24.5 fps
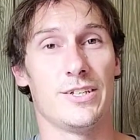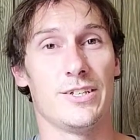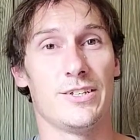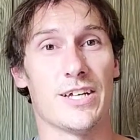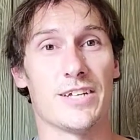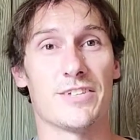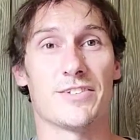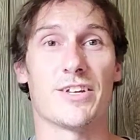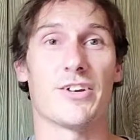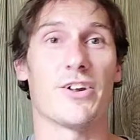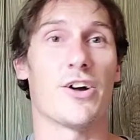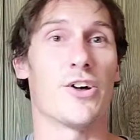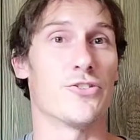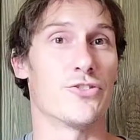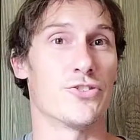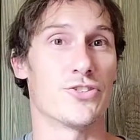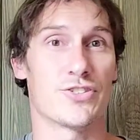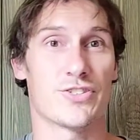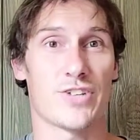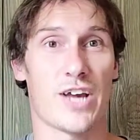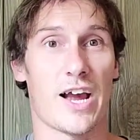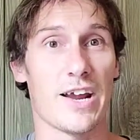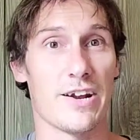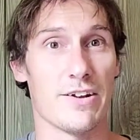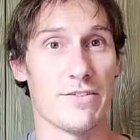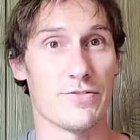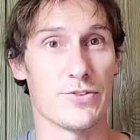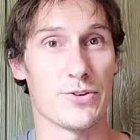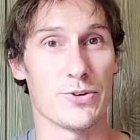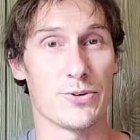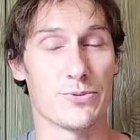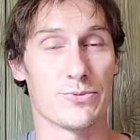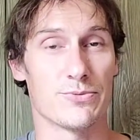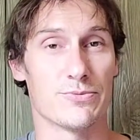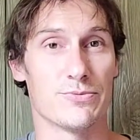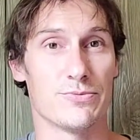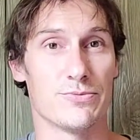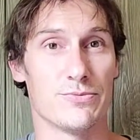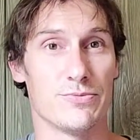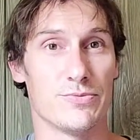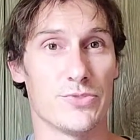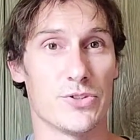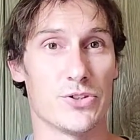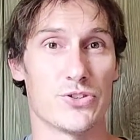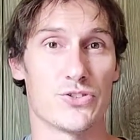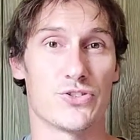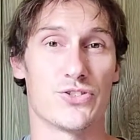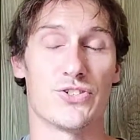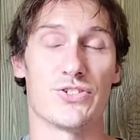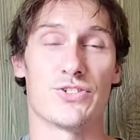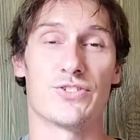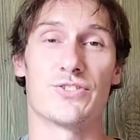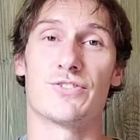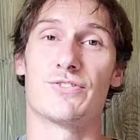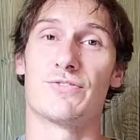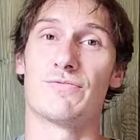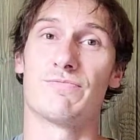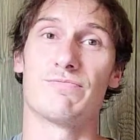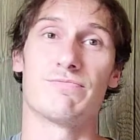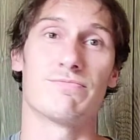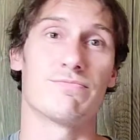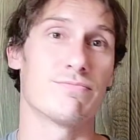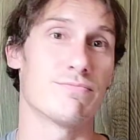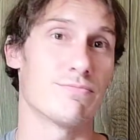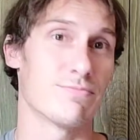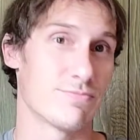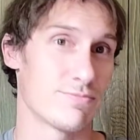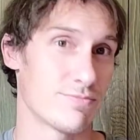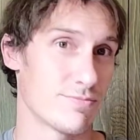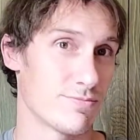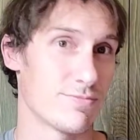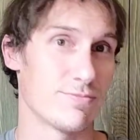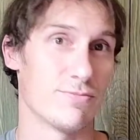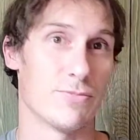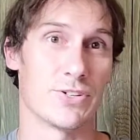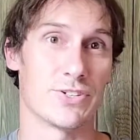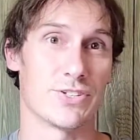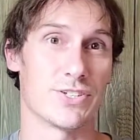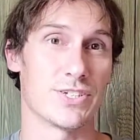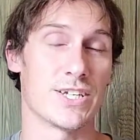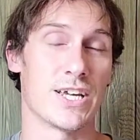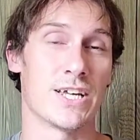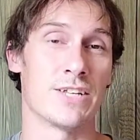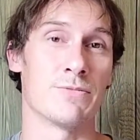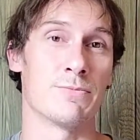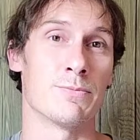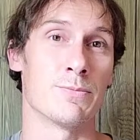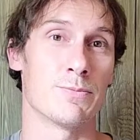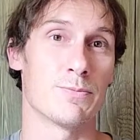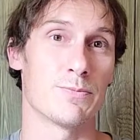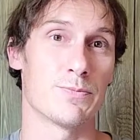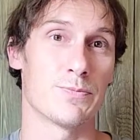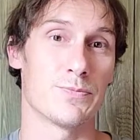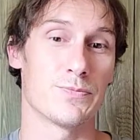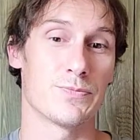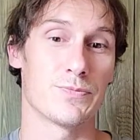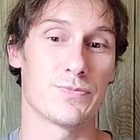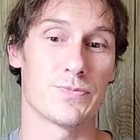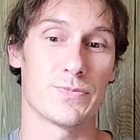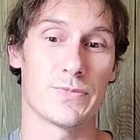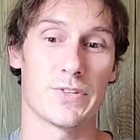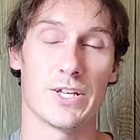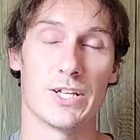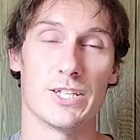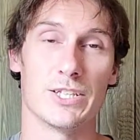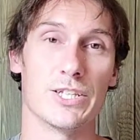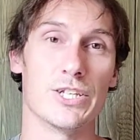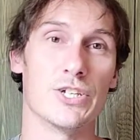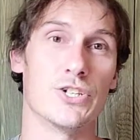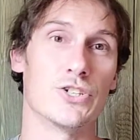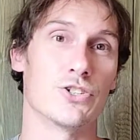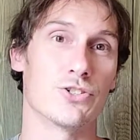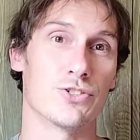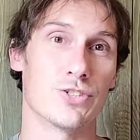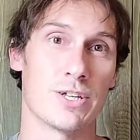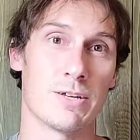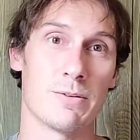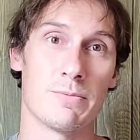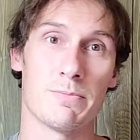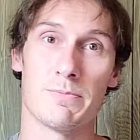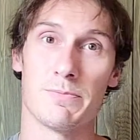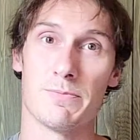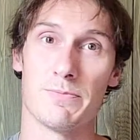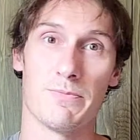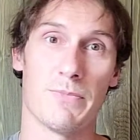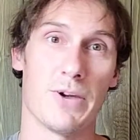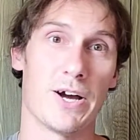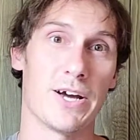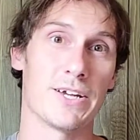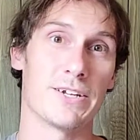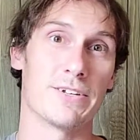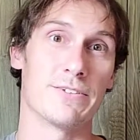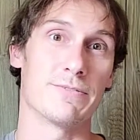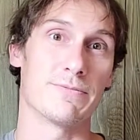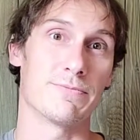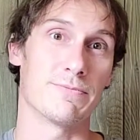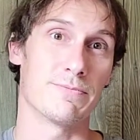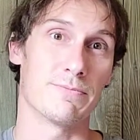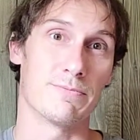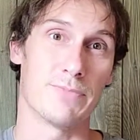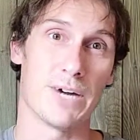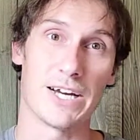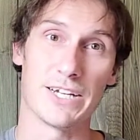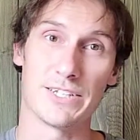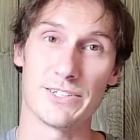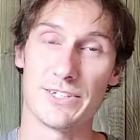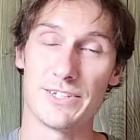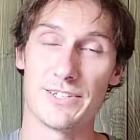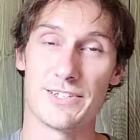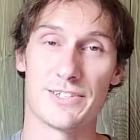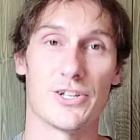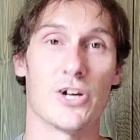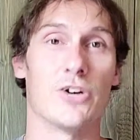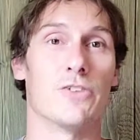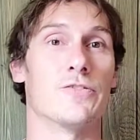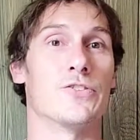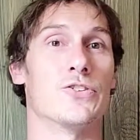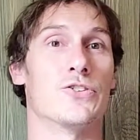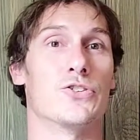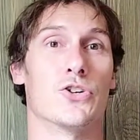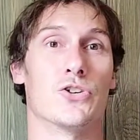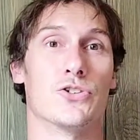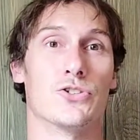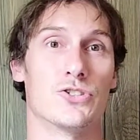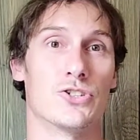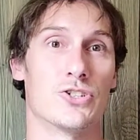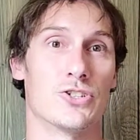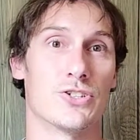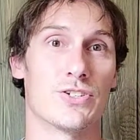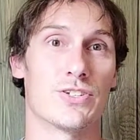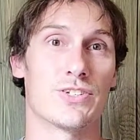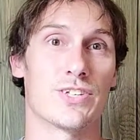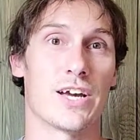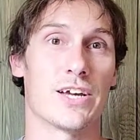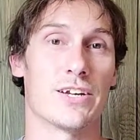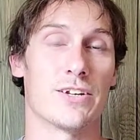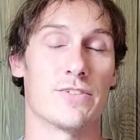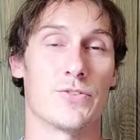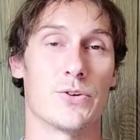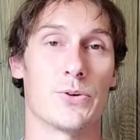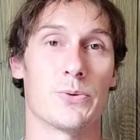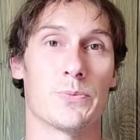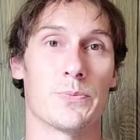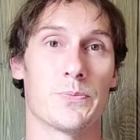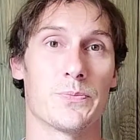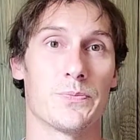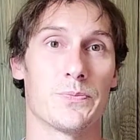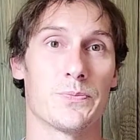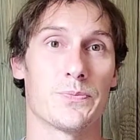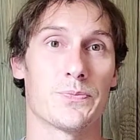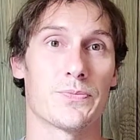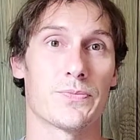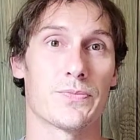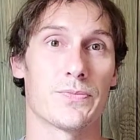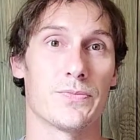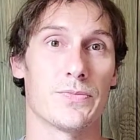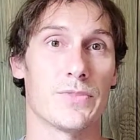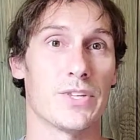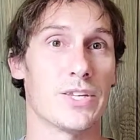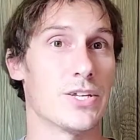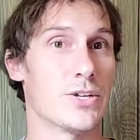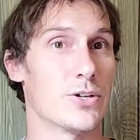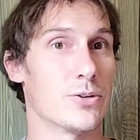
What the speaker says: That's that other side of you. There's this, once again, leisurely, mindless, self-indulgent side of you, the